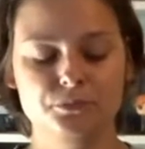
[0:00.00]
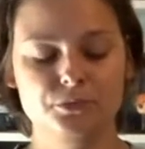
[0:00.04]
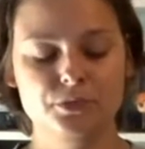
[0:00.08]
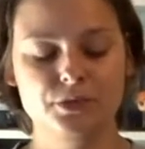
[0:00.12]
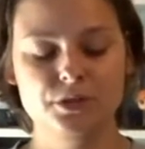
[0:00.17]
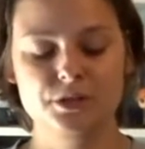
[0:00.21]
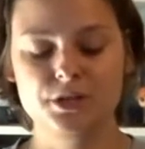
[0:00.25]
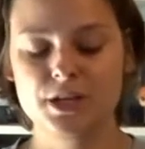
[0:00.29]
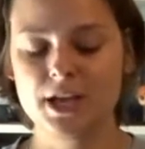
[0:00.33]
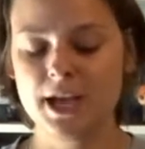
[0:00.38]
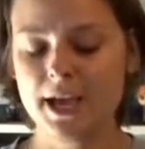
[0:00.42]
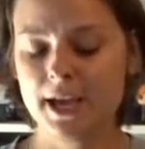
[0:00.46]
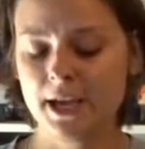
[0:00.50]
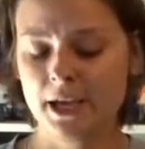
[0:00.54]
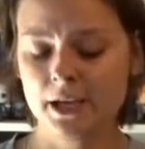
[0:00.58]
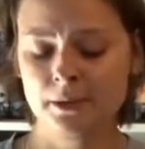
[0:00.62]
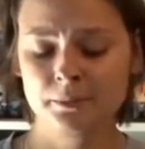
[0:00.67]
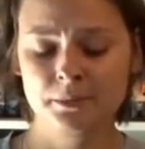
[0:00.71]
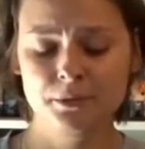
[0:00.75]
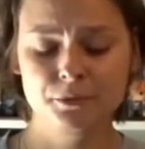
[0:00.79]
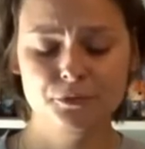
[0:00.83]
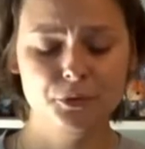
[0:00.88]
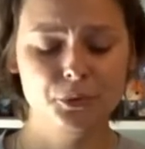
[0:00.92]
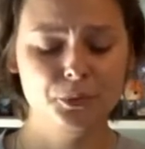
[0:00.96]
game,
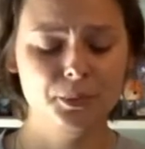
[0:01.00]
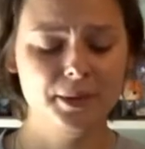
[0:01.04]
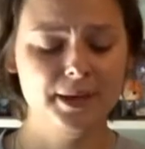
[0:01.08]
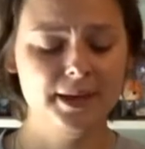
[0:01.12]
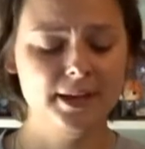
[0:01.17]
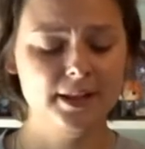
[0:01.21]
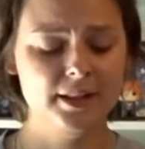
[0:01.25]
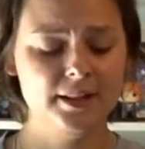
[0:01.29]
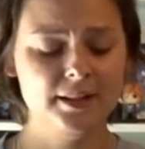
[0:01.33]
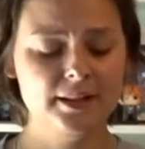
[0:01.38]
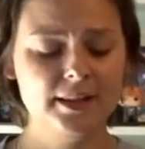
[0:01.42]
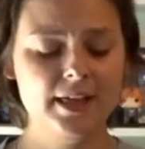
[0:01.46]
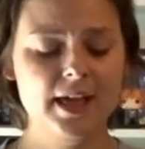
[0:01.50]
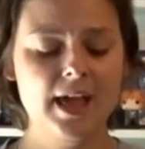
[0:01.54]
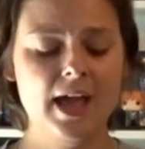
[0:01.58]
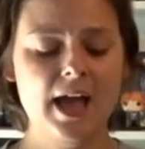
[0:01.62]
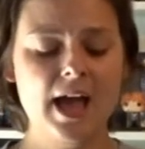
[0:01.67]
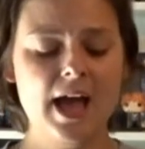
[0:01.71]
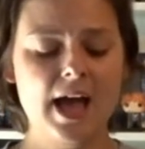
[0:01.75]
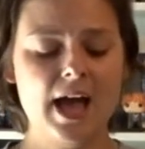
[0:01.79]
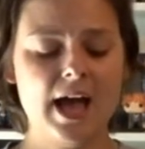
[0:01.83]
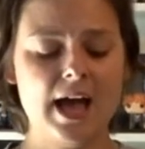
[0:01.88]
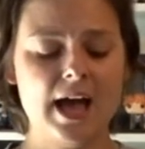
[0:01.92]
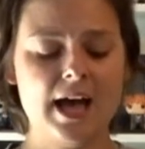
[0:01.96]
if you will,
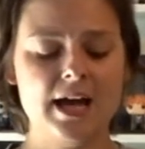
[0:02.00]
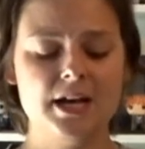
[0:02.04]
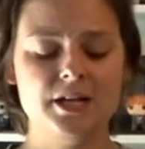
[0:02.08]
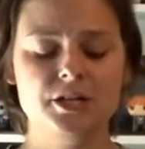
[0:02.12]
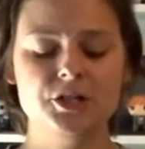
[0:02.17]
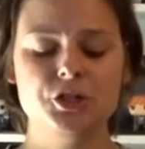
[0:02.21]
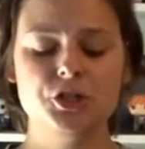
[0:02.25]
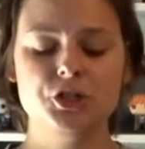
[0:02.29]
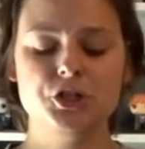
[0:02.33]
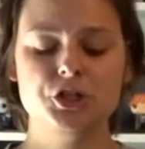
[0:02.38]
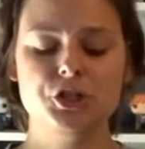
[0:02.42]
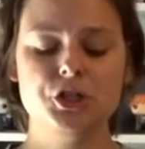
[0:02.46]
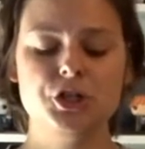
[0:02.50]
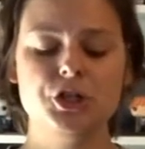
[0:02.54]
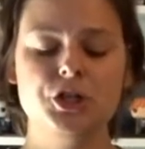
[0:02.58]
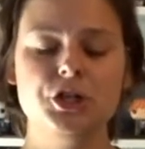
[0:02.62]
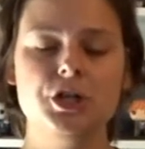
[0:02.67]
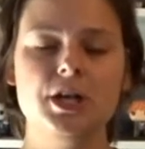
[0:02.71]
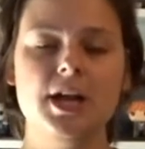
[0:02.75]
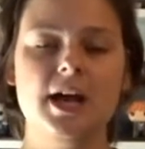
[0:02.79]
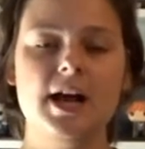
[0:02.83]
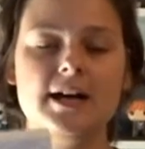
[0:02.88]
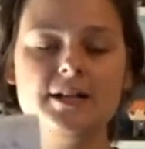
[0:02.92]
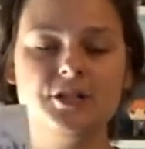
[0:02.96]
and she
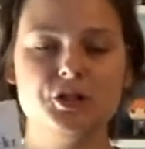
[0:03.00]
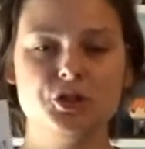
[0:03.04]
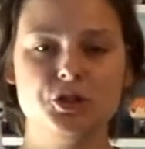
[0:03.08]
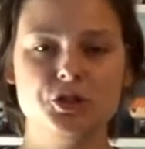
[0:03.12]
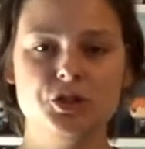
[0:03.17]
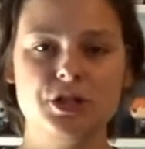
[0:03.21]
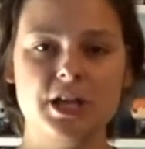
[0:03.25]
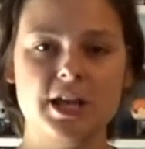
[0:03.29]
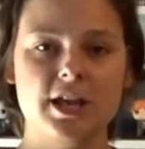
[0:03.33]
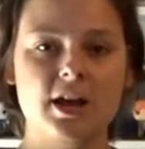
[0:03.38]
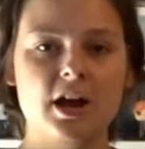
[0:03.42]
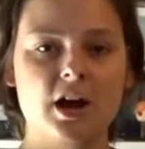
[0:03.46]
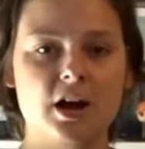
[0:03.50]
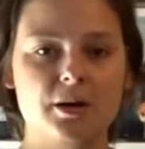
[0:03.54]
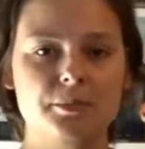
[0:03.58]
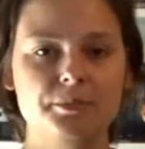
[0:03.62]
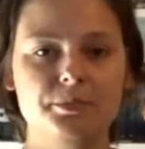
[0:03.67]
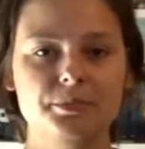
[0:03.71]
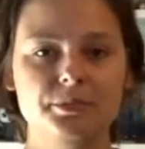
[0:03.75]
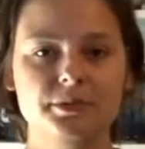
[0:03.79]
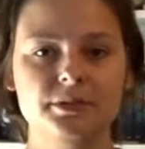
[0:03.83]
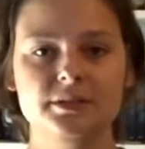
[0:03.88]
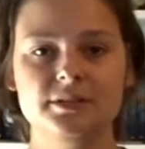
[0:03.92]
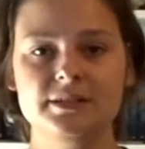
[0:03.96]
has to take up
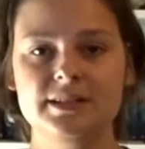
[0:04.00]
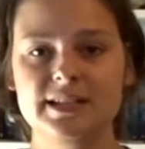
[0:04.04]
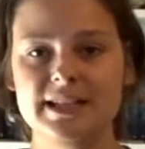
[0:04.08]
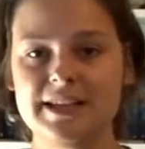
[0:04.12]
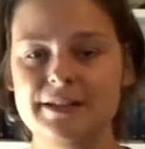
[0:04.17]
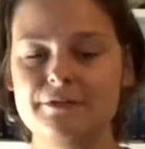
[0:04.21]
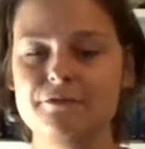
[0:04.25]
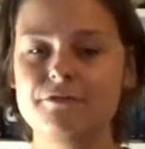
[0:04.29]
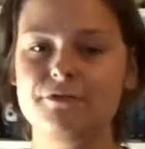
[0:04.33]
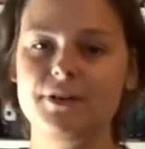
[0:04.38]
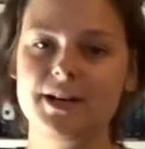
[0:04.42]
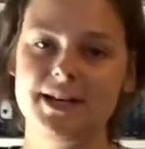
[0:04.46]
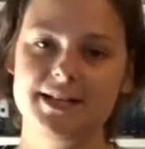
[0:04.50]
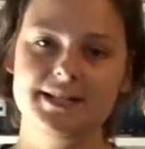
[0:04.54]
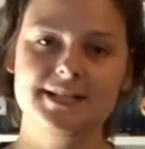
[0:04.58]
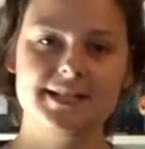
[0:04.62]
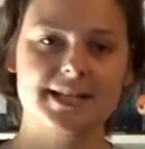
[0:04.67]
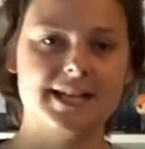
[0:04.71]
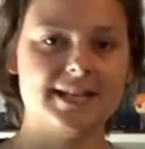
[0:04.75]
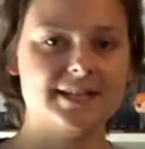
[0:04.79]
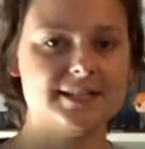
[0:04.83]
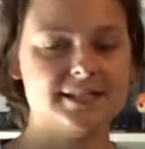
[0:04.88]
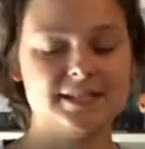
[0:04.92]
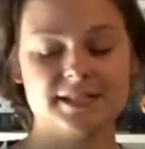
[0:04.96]
the fight
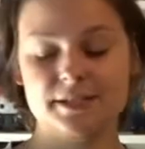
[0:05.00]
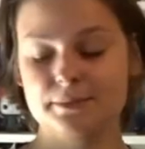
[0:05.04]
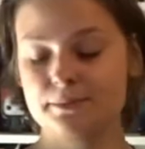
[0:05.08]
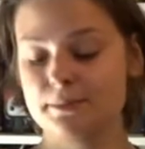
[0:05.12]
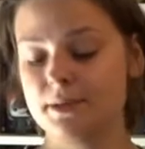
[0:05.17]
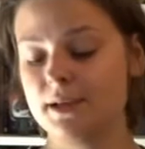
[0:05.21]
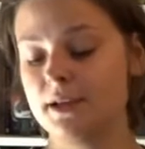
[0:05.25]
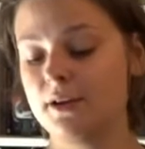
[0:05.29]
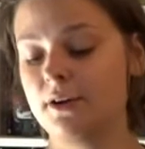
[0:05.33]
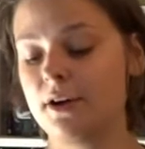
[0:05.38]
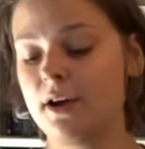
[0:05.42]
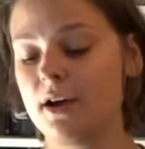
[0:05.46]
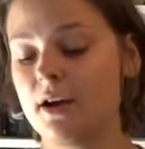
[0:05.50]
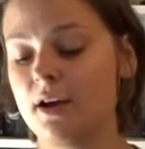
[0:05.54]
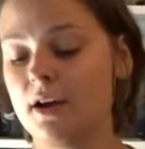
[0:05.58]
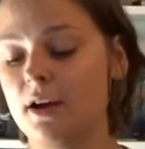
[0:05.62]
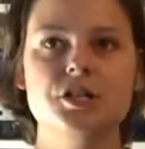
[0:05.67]
against the Imperia.